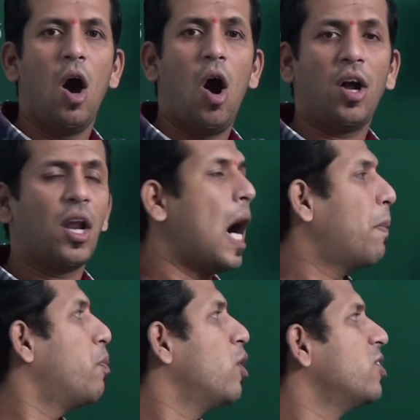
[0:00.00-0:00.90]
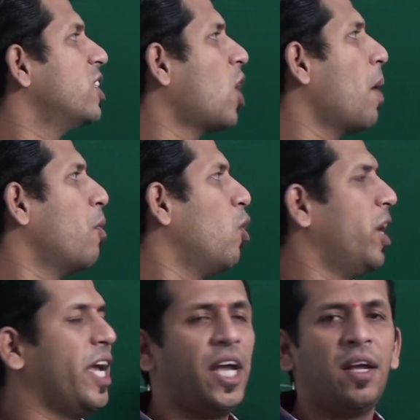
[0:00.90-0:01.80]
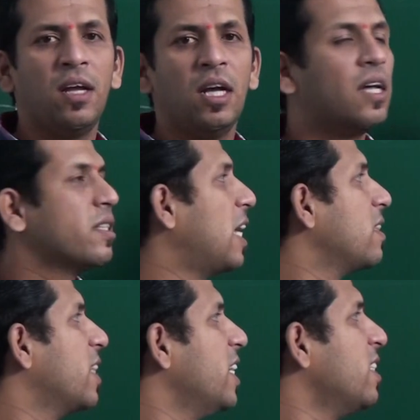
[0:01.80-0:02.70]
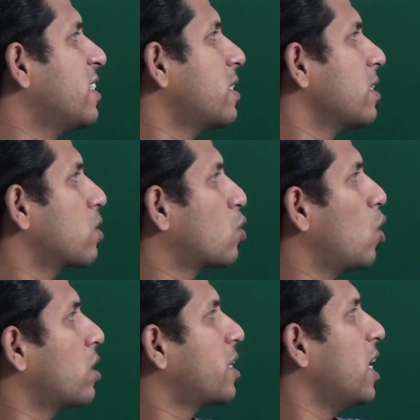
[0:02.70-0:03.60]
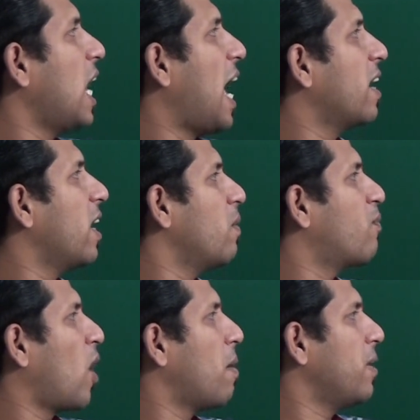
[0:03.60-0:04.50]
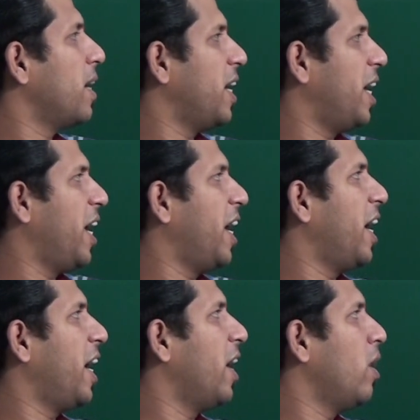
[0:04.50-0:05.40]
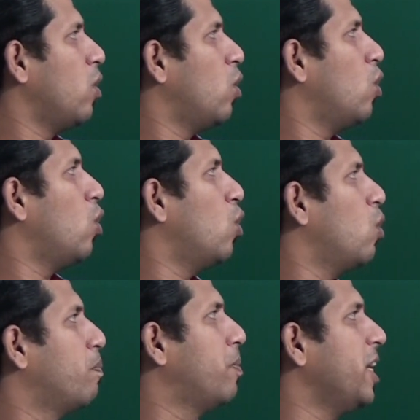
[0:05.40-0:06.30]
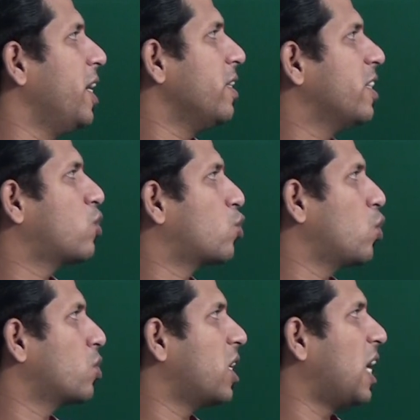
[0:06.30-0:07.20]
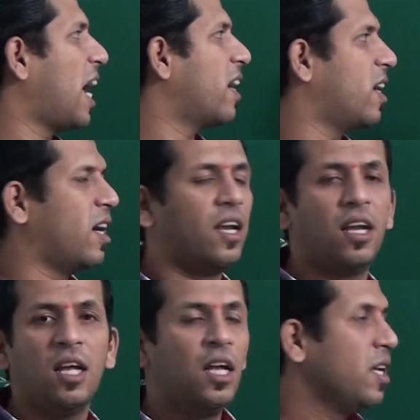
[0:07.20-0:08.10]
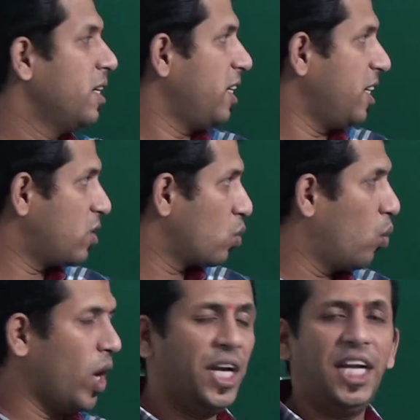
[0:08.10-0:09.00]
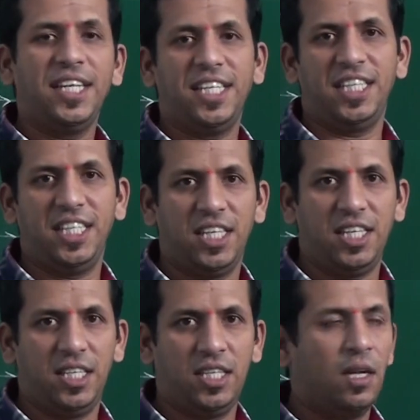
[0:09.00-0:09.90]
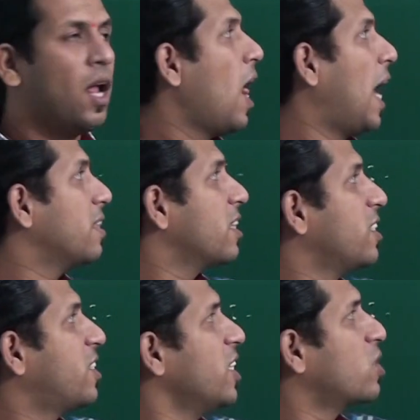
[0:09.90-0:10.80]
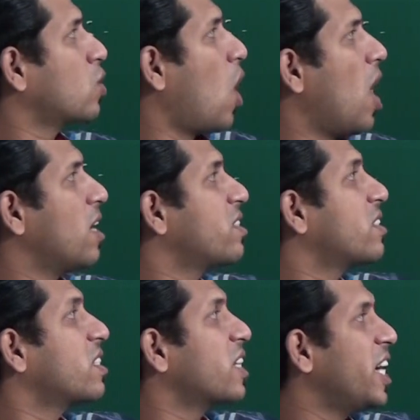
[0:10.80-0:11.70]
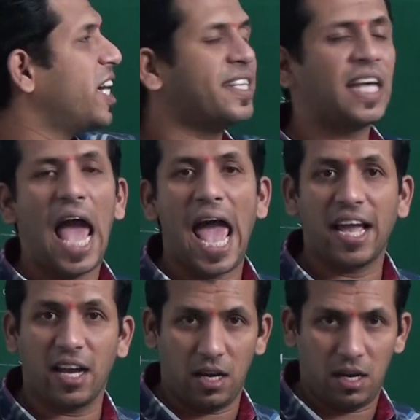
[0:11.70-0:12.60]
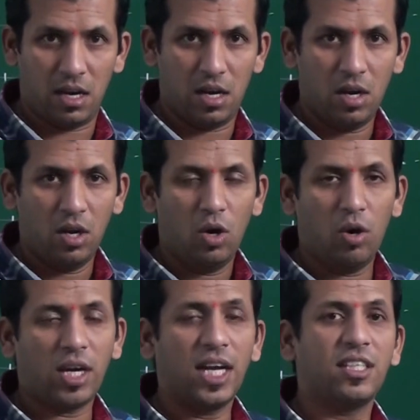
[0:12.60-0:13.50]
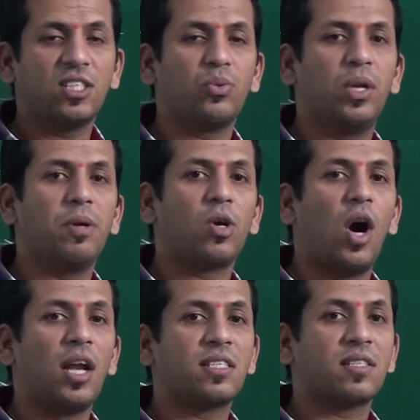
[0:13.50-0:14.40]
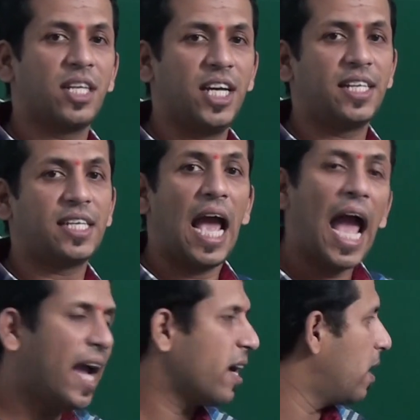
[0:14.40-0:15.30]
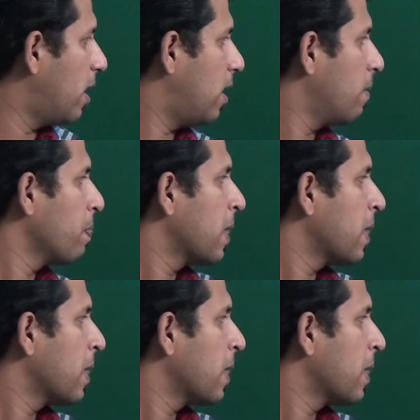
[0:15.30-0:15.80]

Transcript: on opposite of OA. Then this total angle from AOB, this total angle is 180 degree and this is called straight angle. Okay, this will be called straight angle.